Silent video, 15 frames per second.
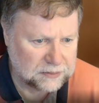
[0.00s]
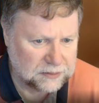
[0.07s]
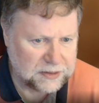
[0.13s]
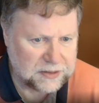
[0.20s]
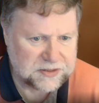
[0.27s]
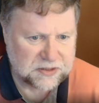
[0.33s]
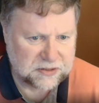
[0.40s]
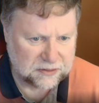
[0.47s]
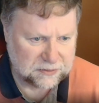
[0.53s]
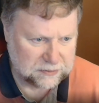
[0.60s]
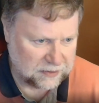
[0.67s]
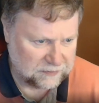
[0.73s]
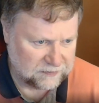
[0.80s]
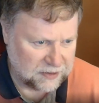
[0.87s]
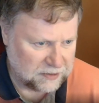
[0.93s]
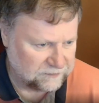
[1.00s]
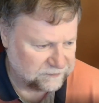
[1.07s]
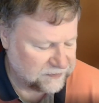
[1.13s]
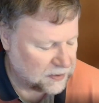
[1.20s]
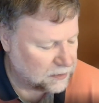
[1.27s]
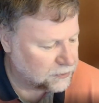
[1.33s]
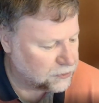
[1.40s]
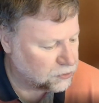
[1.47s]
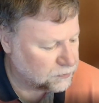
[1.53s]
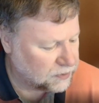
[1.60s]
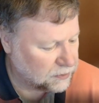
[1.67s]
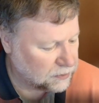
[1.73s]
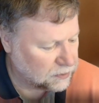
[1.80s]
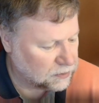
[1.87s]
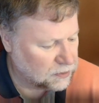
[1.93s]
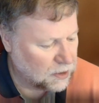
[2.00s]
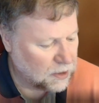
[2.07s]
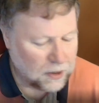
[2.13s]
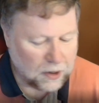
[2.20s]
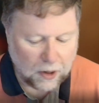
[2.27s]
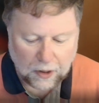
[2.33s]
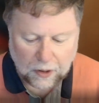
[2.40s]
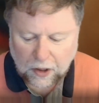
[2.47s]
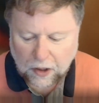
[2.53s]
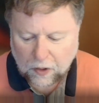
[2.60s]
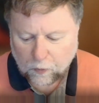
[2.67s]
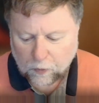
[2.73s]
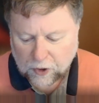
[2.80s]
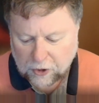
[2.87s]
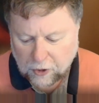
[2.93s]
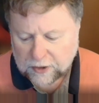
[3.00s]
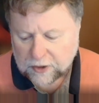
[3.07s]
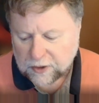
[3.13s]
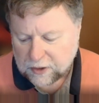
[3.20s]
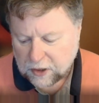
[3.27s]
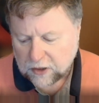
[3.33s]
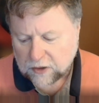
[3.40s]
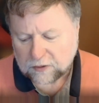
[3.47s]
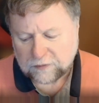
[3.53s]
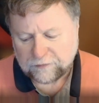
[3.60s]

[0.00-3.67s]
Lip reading: least in volume here. We're going to need